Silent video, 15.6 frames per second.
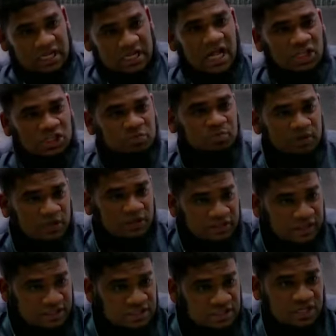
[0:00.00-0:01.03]

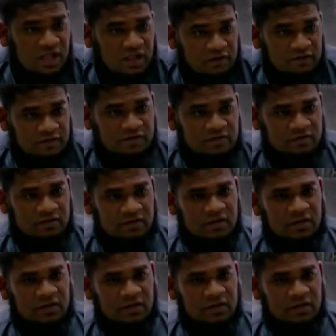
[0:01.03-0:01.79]
childbirth itself.